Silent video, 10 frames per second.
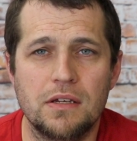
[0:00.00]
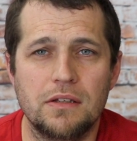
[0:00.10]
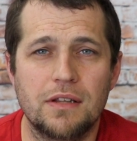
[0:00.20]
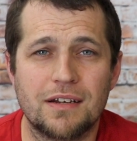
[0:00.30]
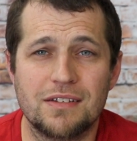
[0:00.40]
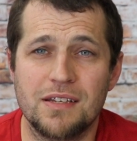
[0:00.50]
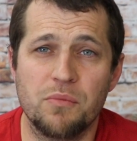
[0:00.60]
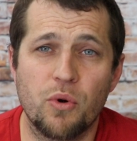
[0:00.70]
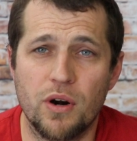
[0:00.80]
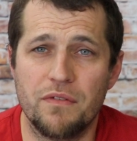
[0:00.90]
you'd like to see
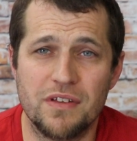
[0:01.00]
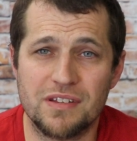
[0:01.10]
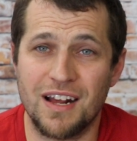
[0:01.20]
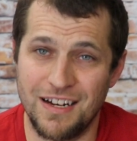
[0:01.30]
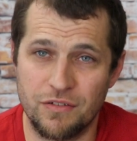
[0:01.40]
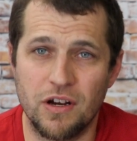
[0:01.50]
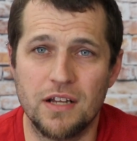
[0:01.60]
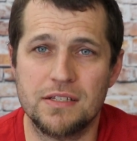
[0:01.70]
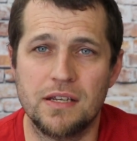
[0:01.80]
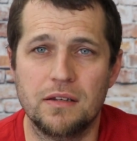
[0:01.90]
more of this kind of
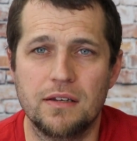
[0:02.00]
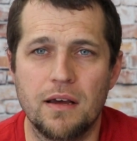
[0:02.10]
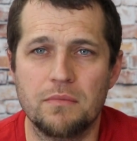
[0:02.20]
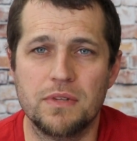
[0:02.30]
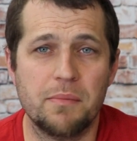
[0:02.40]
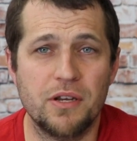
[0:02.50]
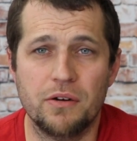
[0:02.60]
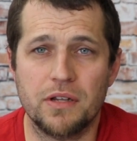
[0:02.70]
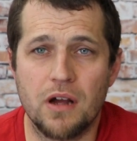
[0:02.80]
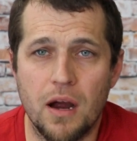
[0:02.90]
content, um, let me know
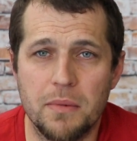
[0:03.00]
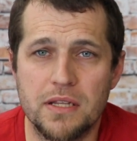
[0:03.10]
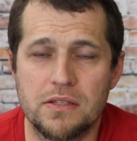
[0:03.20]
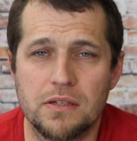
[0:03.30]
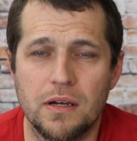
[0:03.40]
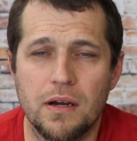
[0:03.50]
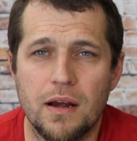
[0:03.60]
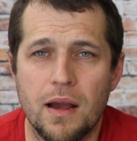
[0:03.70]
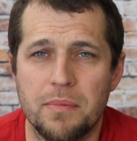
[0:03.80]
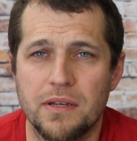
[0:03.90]
in the comments. Uh,
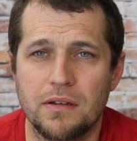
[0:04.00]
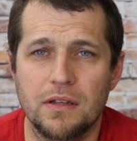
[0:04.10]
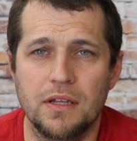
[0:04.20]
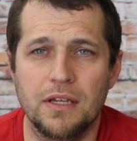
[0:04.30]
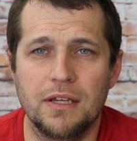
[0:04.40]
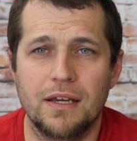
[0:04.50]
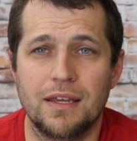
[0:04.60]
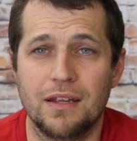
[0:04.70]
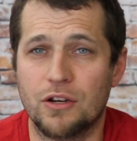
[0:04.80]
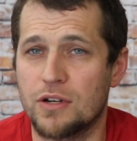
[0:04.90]
happy to,
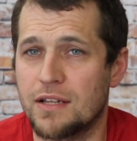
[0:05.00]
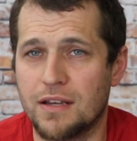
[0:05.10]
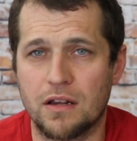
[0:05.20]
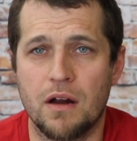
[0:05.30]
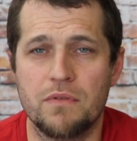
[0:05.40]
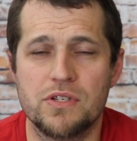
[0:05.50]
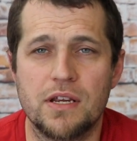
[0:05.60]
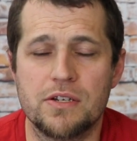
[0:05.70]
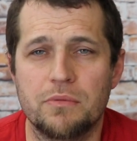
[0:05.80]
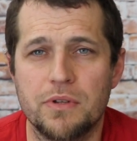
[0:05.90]
again, create that
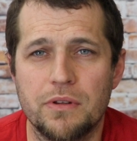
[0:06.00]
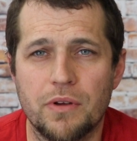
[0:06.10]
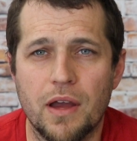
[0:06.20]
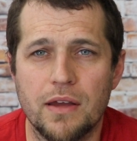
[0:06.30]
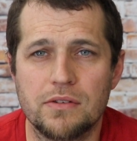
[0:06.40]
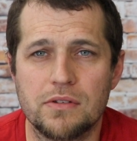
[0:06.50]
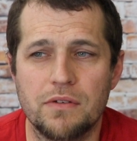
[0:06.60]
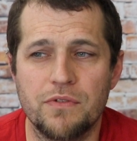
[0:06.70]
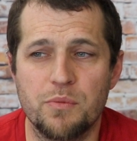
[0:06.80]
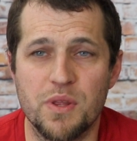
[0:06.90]
conversation with you guys.
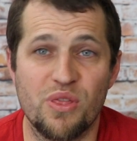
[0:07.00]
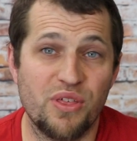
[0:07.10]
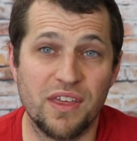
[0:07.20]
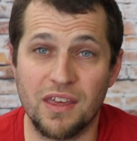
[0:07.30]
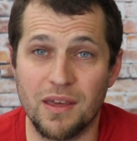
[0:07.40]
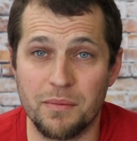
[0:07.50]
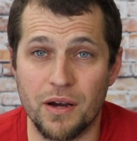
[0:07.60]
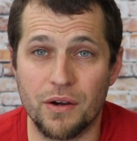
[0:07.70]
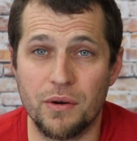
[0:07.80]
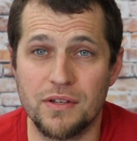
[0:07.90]
If you've been thinking
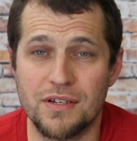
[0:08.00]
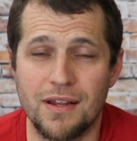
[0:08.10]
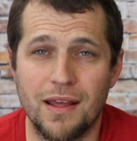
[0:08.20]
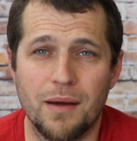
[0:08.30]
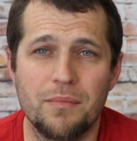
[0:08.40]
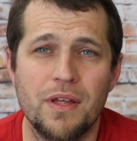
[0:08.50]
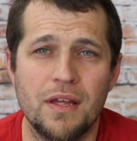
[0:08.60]
about going to NAMM